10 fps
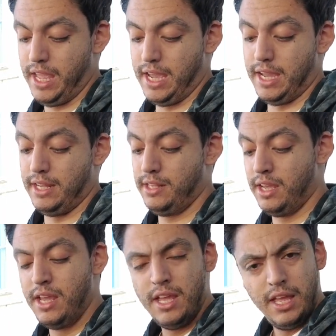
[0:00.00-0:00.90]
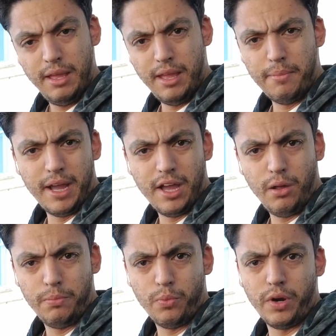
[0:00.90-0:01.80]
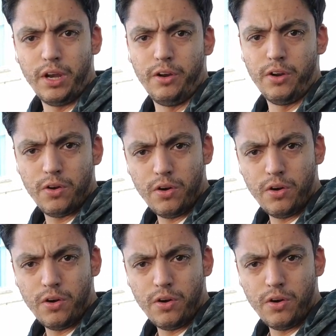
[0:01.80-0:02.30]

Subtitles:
and it might help working on your